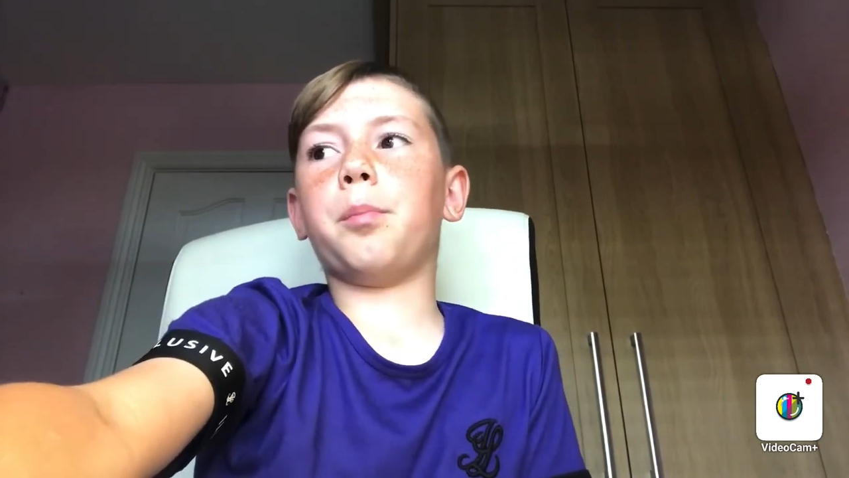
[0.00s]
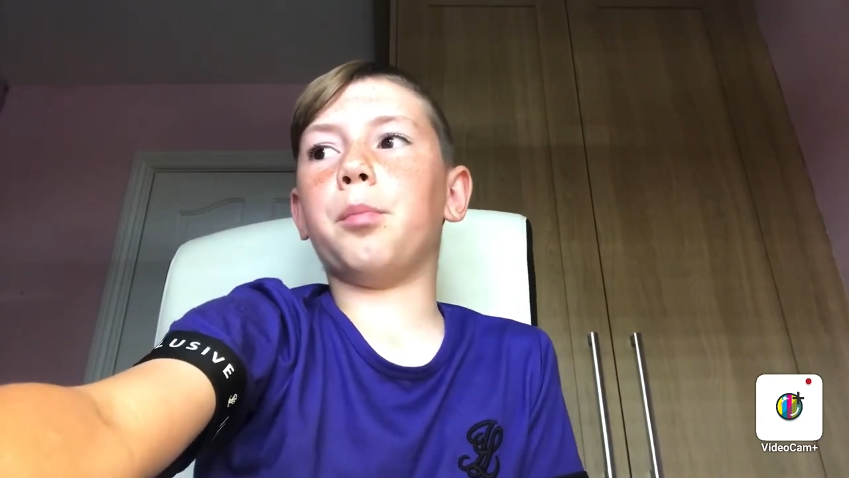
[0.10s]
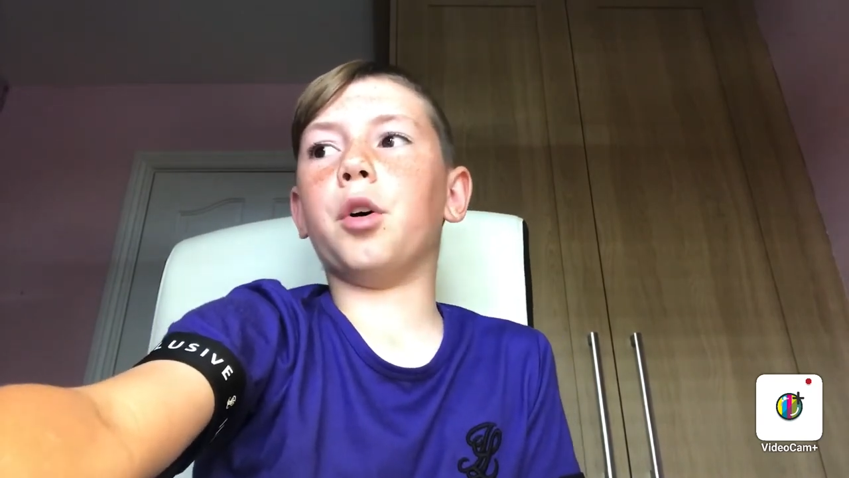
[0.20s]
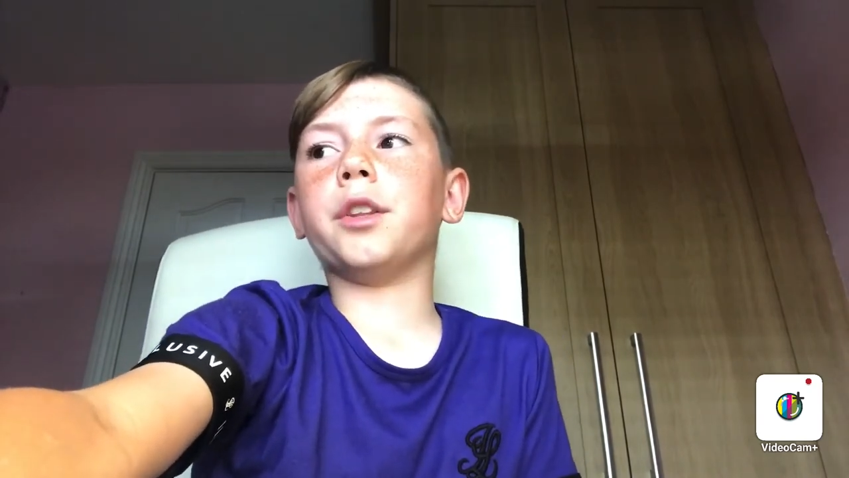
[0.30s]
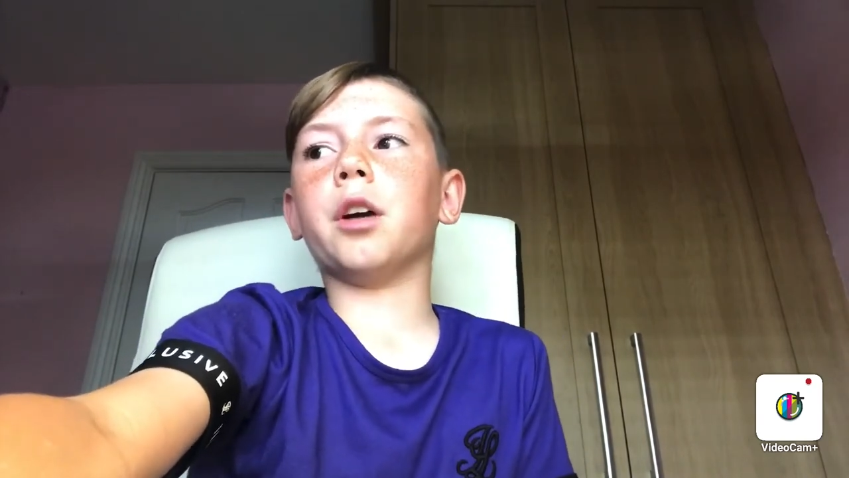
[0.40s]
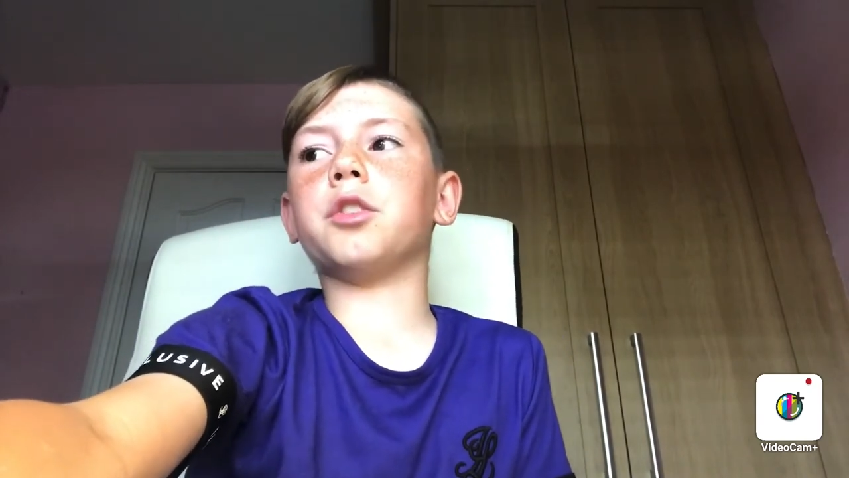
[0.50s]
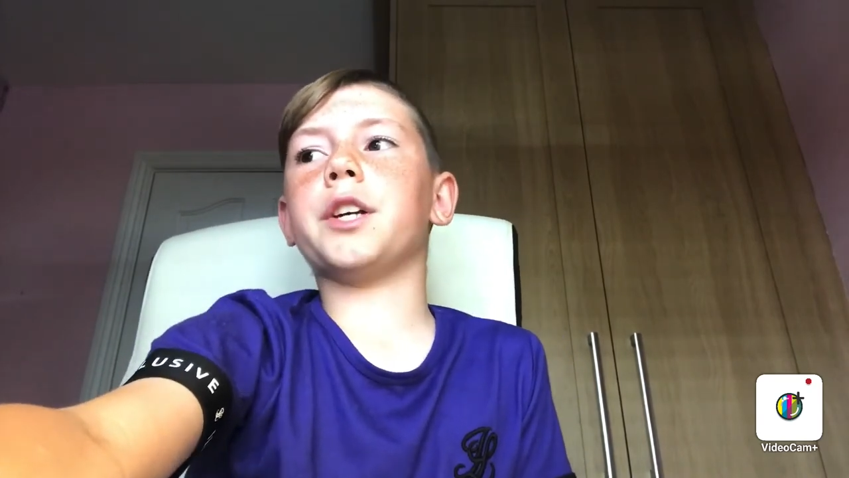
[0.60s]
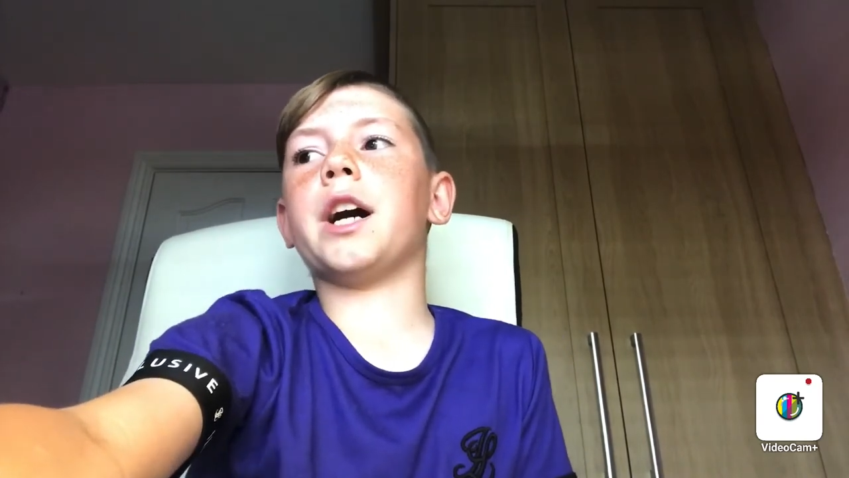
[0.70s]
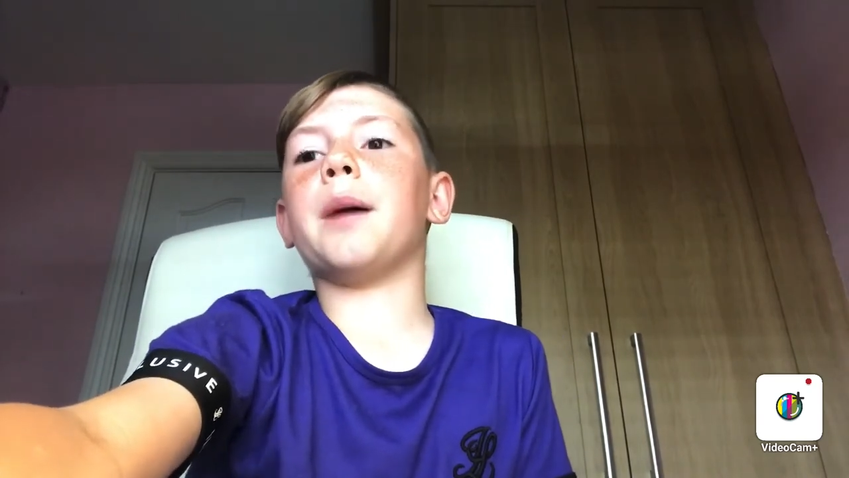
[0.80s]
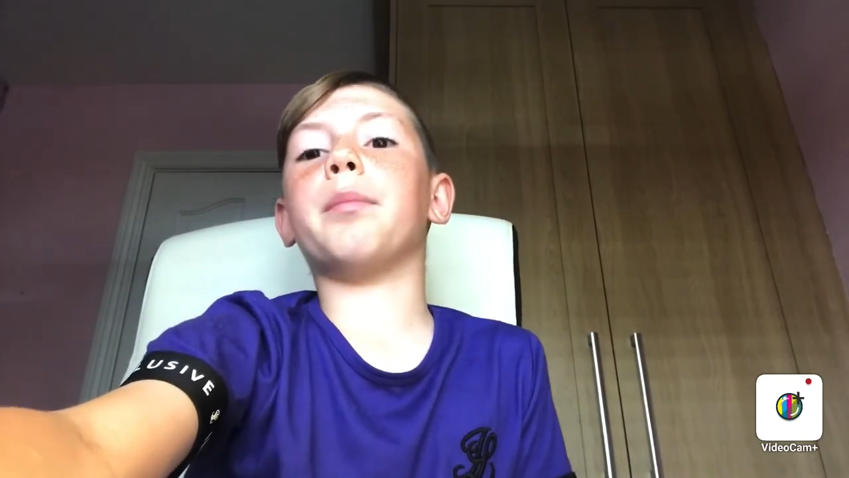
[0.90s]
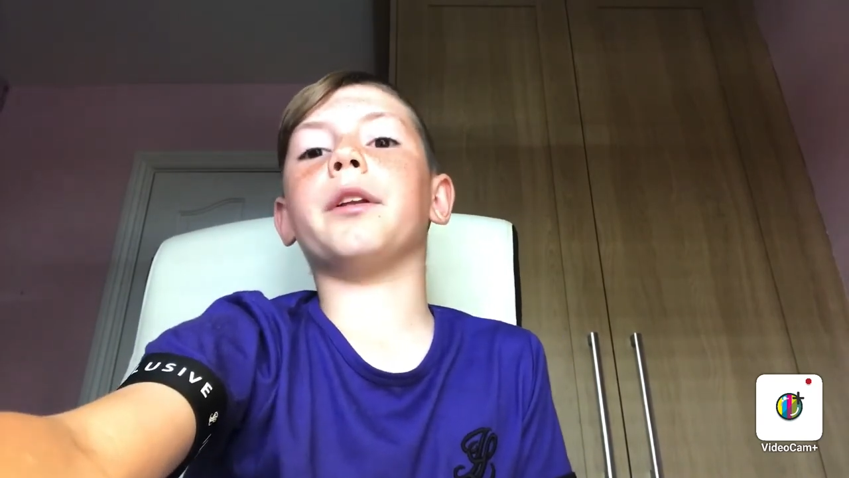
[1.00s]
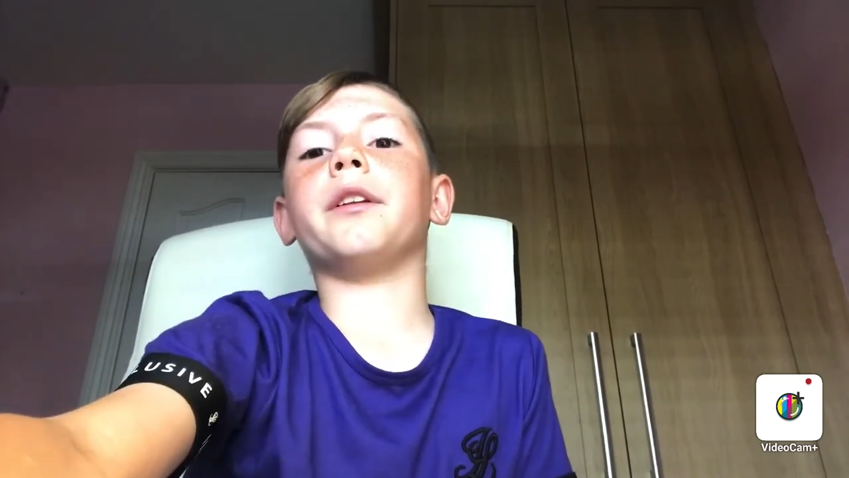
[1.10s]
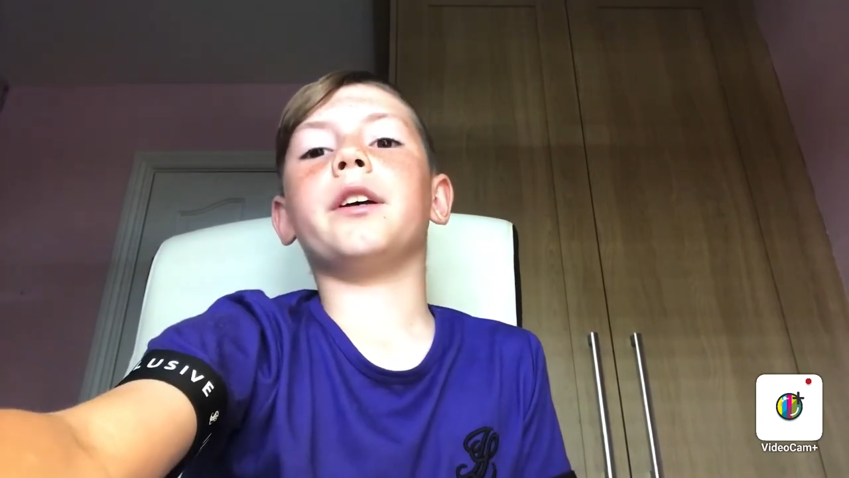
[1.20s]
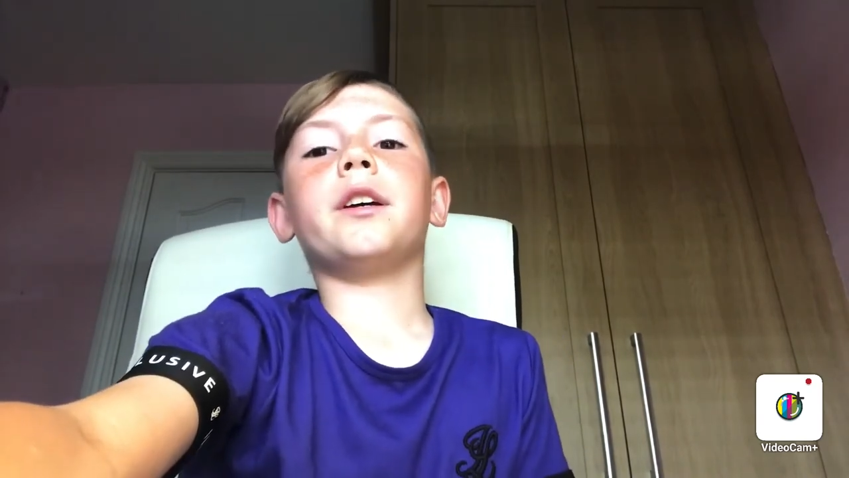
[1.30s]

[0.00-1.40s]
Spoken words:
but I don't see it happening.